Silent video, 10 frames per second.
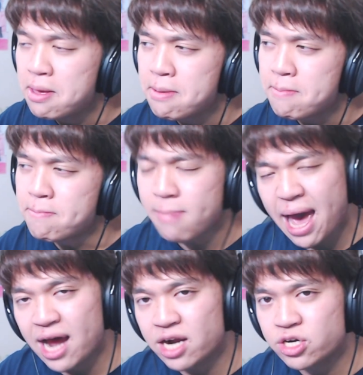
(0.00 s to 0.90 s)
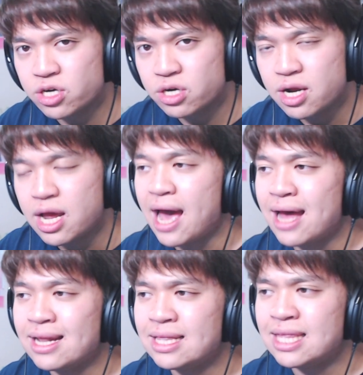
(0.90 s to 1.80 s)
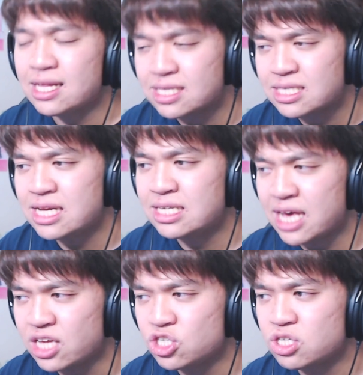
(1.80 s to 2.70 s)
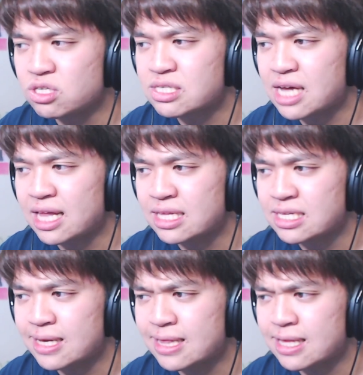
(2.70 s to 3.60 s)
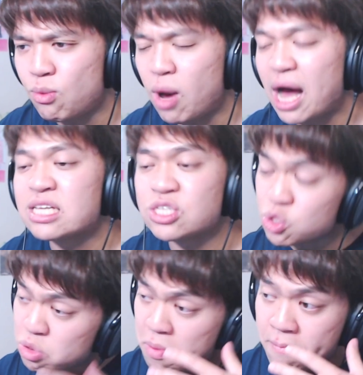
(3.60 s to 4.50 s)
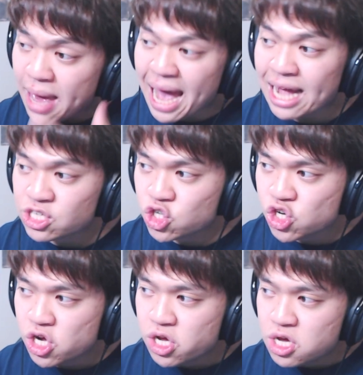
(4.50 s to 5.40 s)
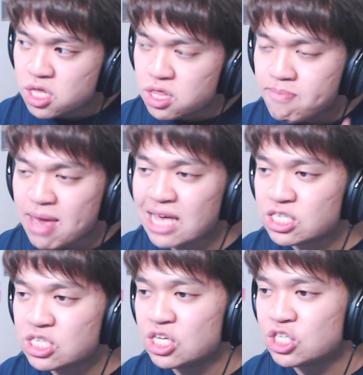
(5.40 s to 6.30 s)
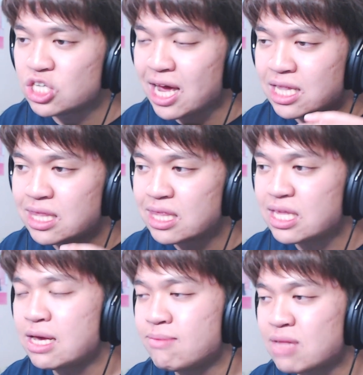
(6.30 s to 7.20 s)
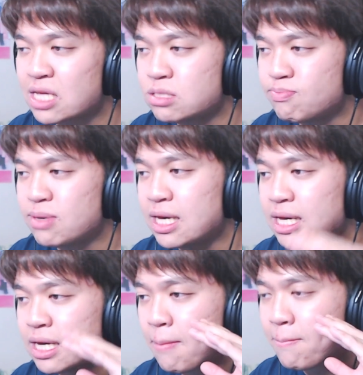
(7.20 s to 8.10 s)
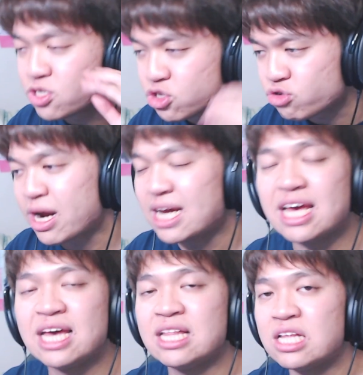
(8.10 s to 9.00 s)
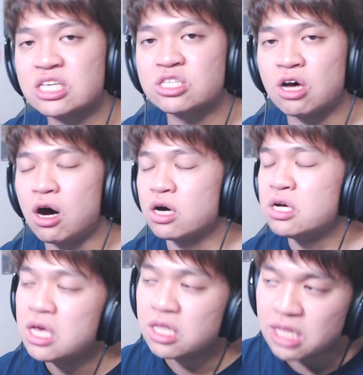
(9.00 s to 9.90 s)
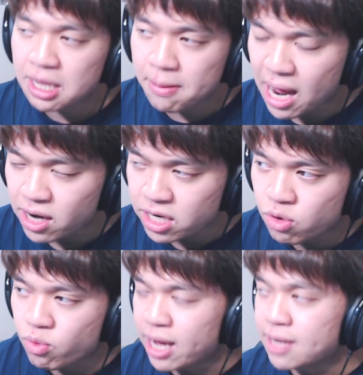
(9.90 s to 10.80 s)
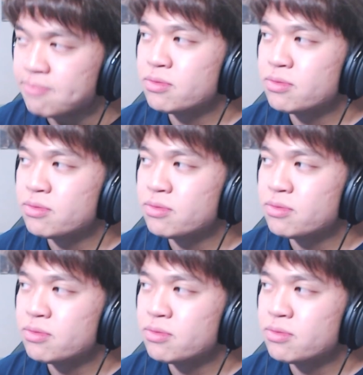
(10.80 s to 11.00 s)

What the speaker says: manner, and that's the intention stylistically wise, to match the message and theme that's being portrayed in this song. Think about it, right?